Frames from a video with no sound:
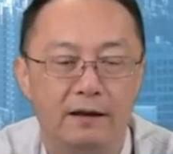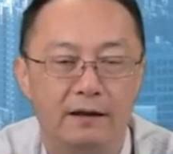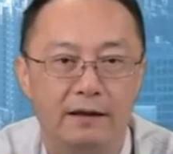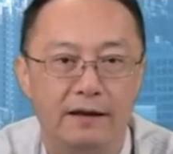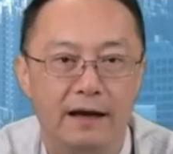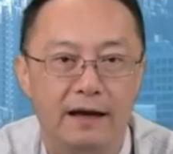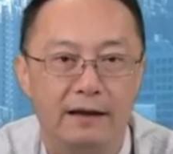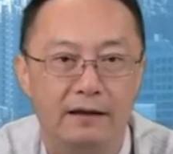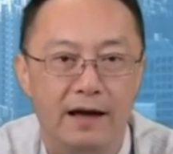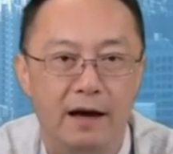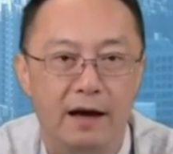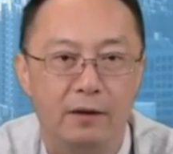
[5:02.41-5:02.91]

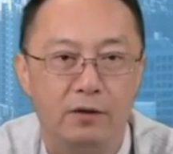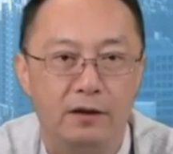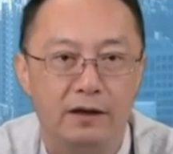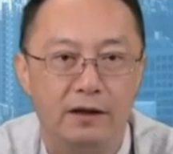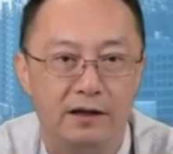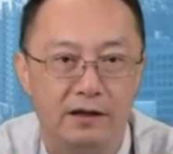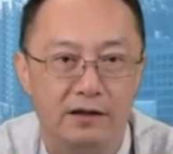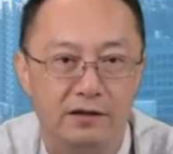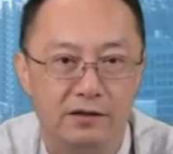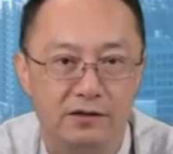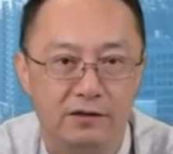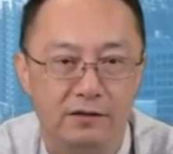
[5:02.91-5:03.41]
That's how it
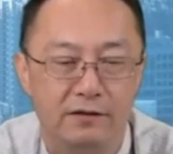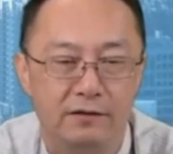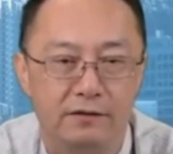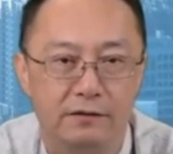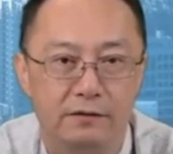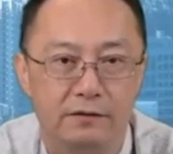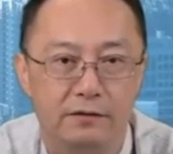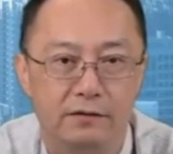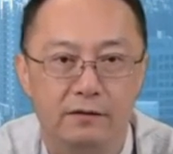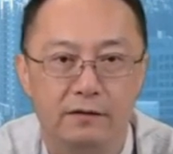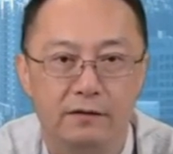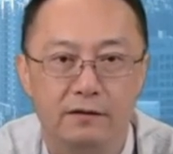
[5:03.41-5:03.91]
is.
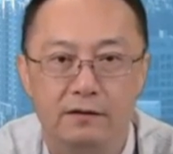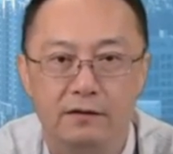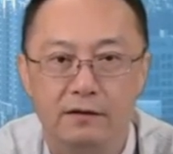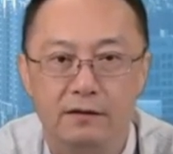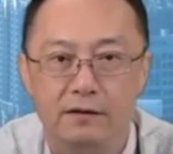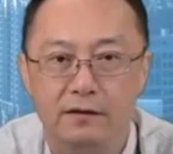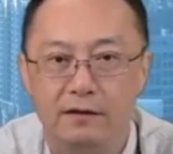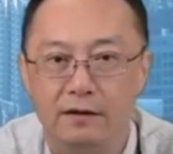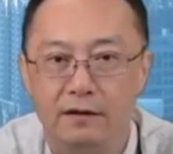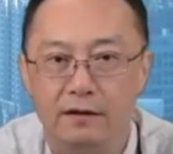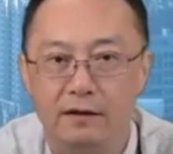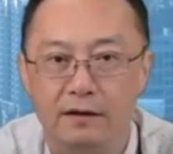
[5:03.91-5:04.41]

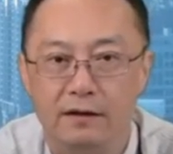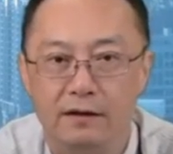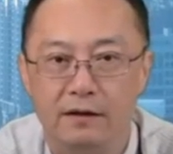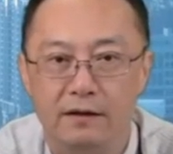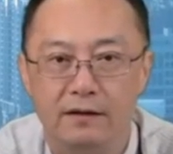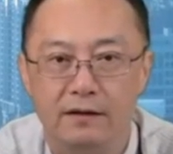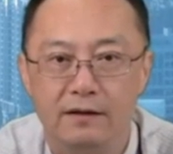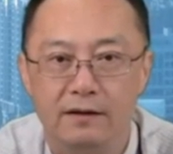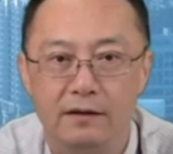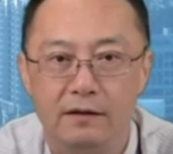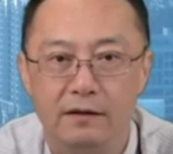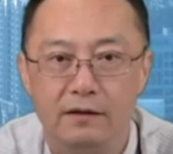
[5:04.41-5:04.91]

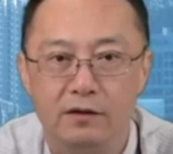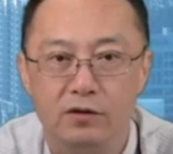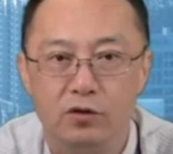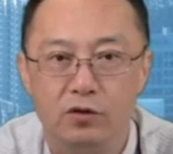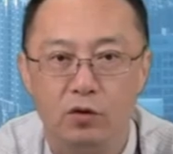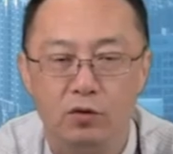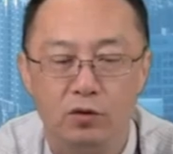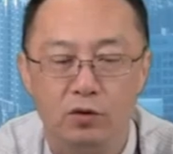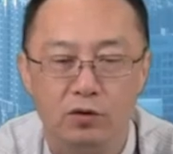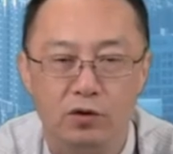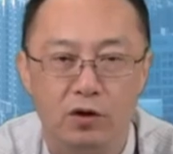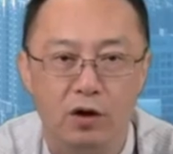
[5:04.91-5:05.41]
The
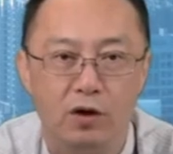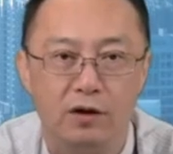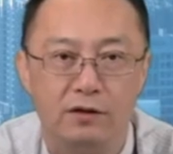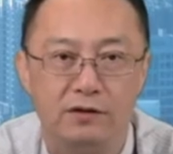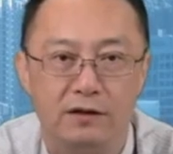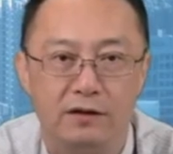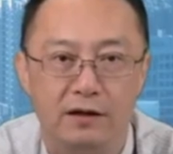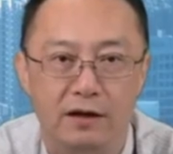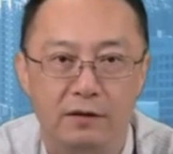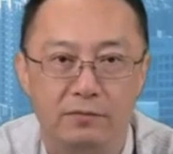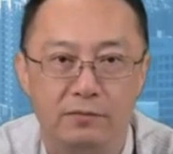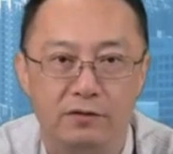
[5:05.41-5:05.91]
total
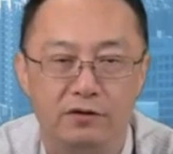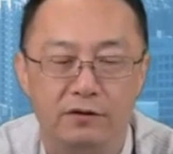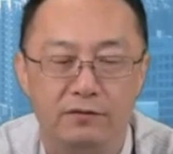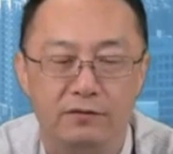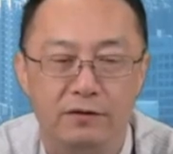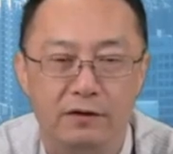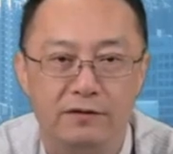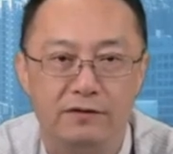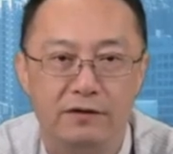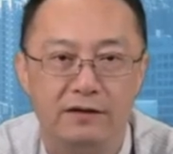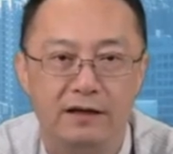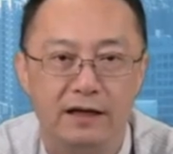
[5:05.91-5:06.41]
cost comes to
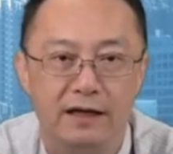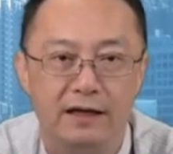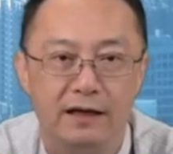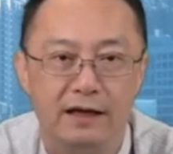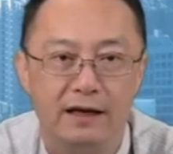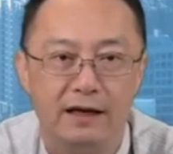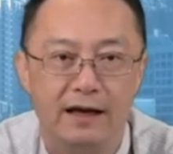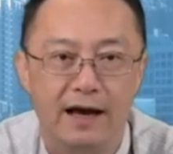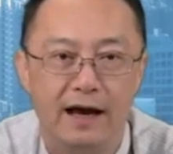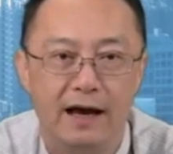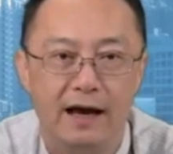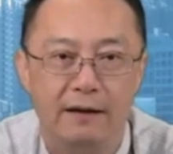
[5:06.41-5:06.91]

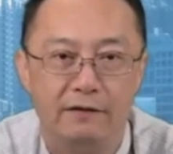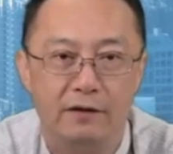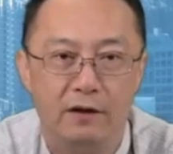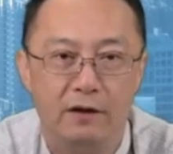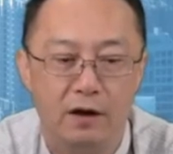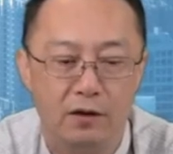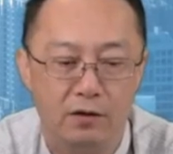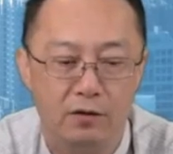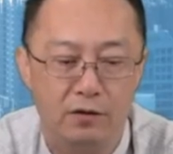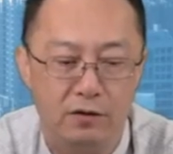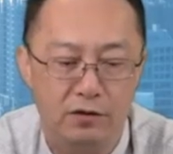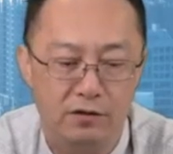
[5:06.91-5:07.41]

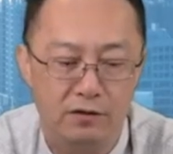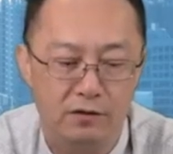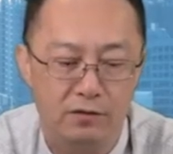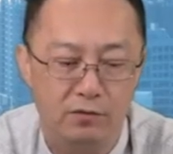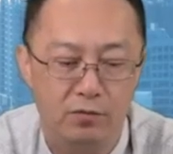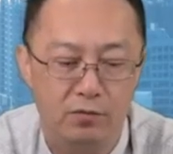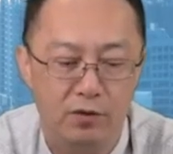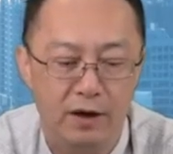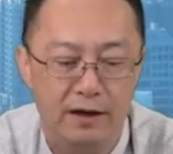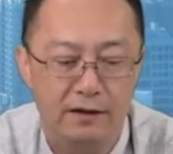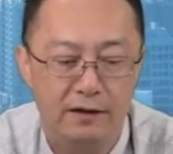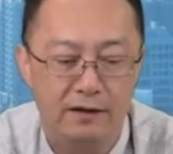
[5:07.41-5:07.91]
$15.50,
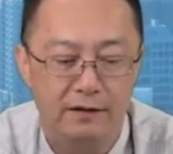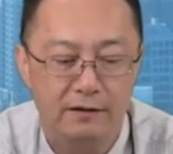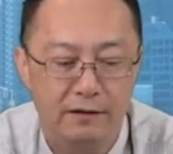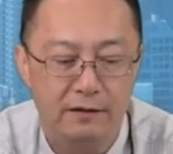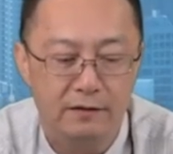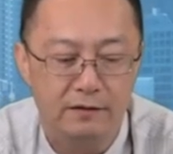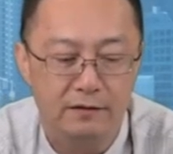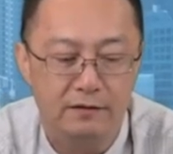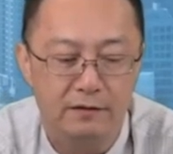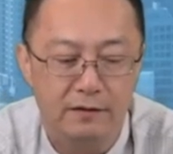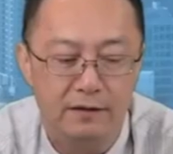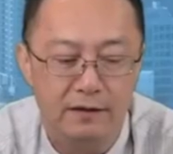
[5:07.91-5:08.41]
right?
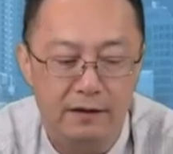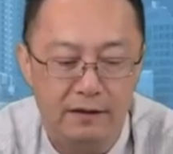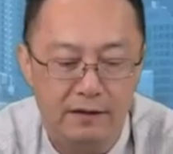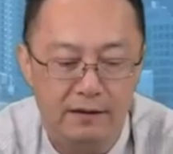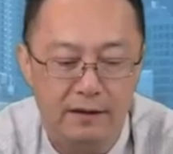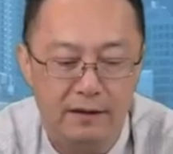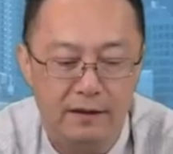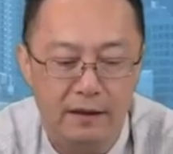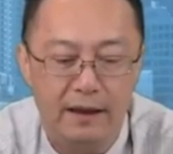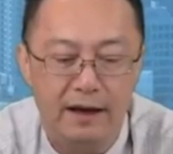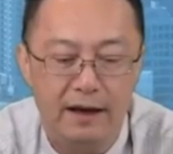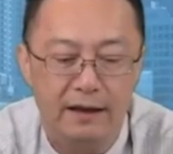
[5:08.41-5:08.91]

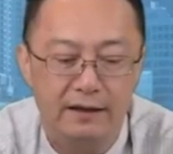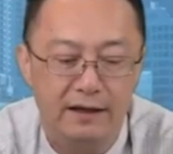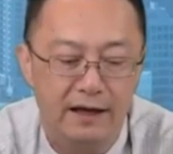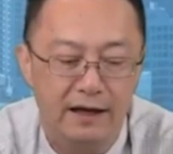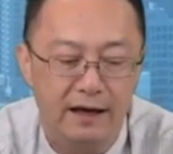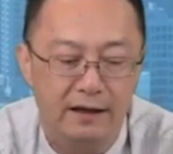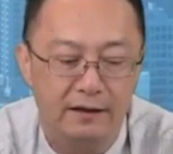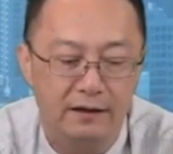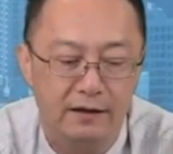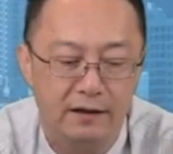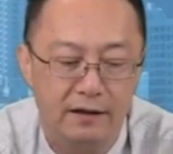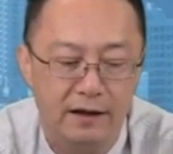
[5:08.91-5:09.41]
And
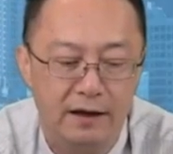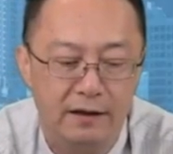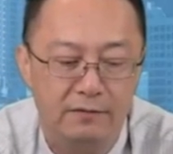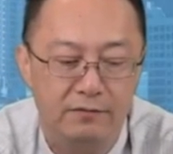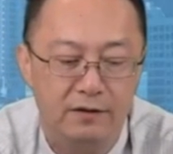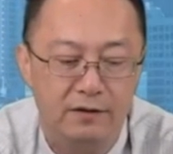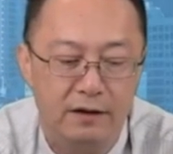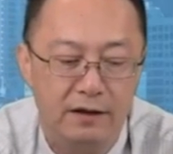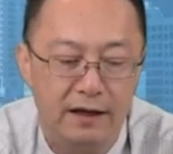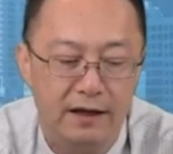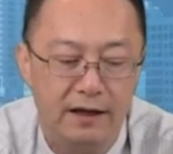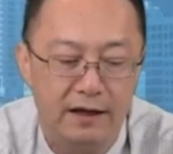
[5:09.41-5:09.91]
yet,
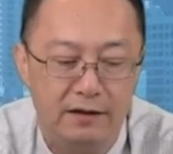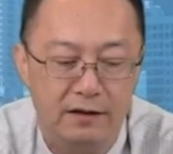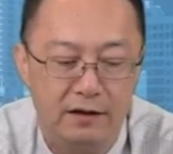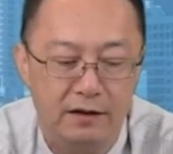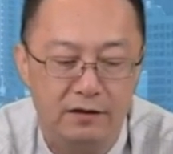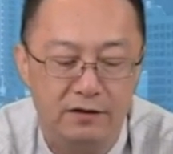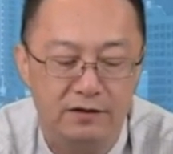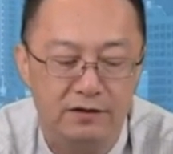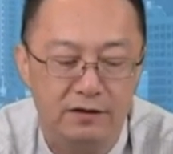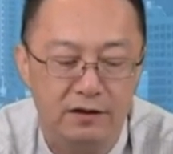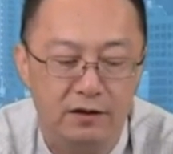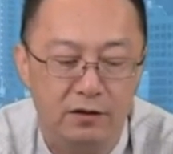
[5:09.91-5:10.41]
every day
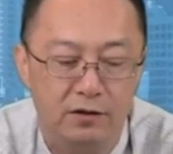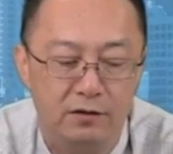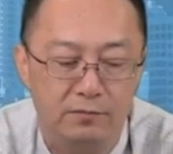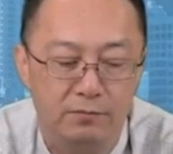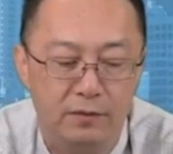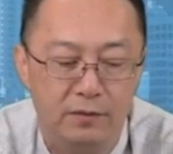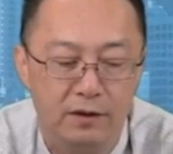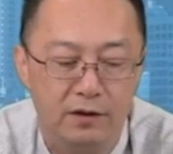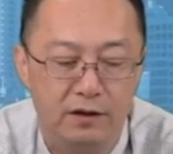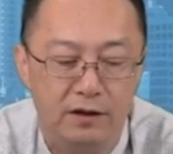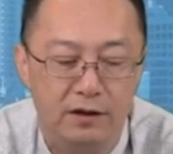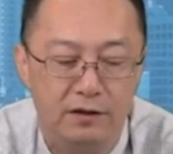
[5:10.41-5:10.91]
there's still $1
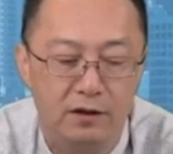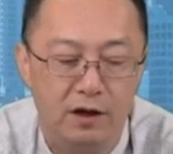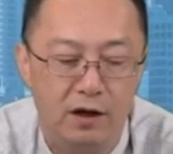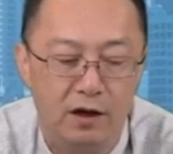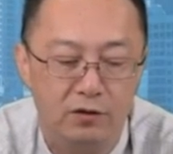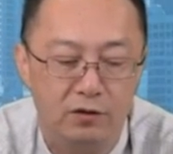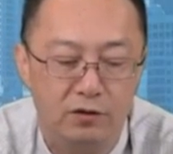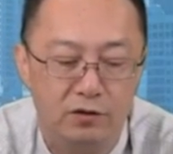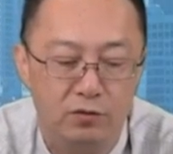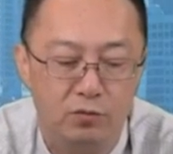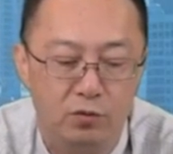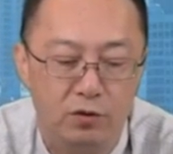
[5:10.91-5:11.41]
billion
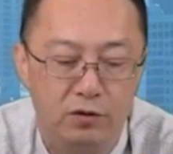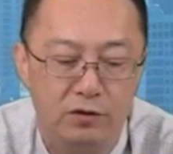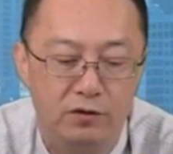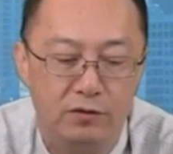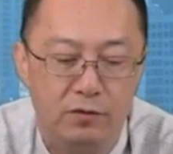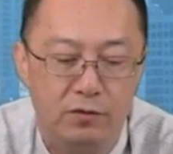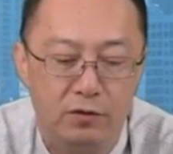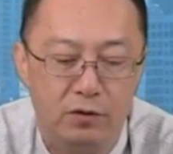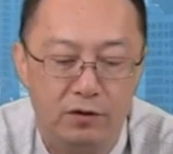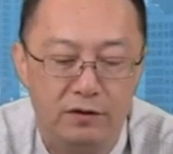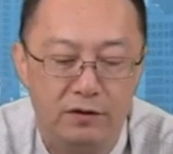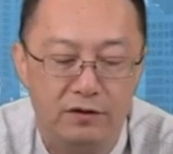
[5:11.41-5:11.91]
worth
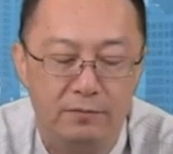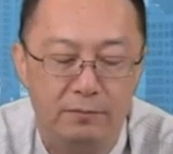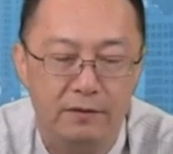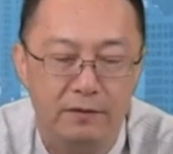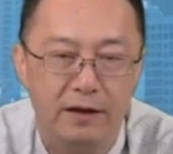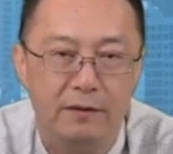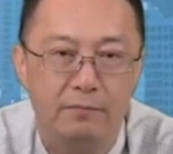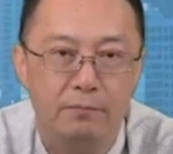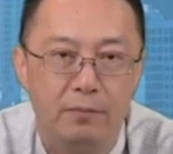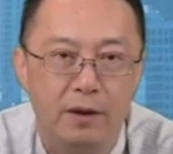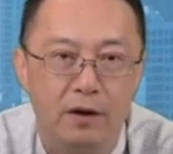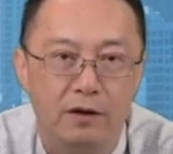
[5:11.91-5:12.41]
of goods
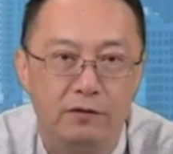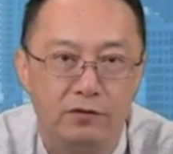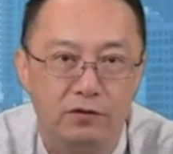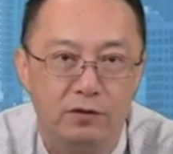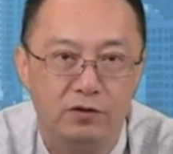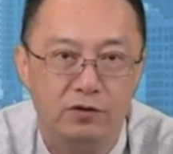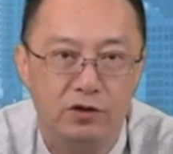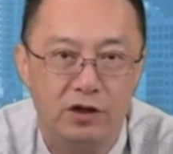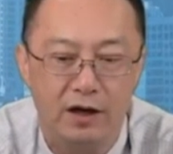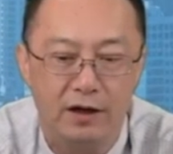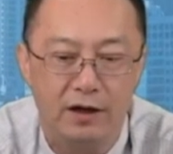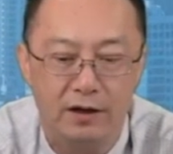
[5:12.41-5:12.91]
being bought
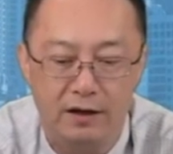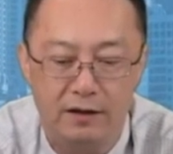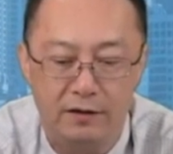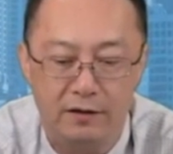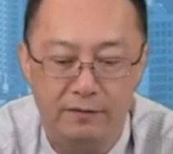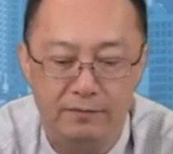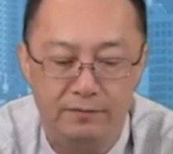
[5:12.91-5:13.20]
from China.